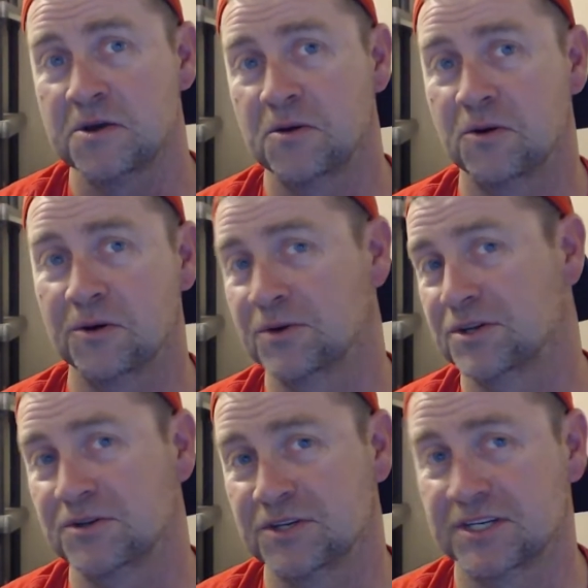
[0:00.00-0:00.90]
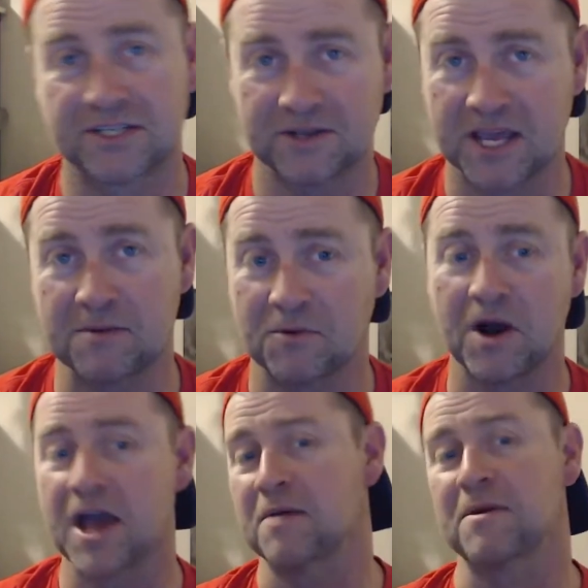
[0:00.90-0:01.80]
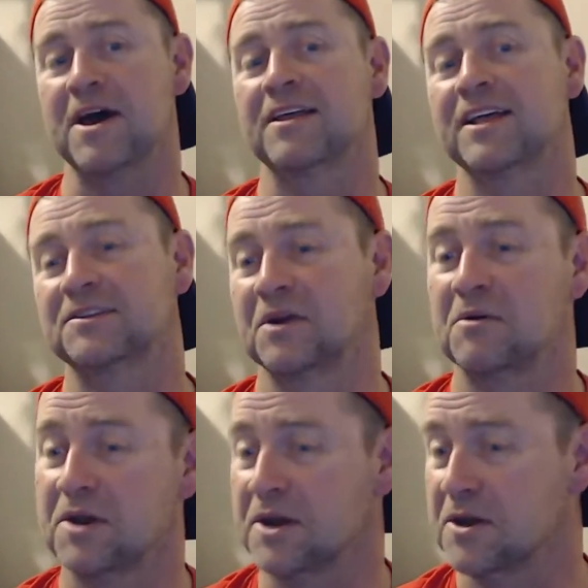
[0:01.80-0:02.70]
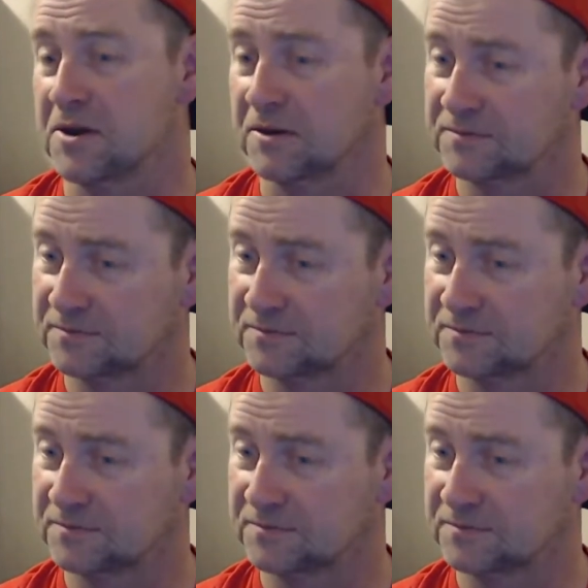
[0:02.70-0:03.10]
or would you just keep quiet about it? That's what I want to know.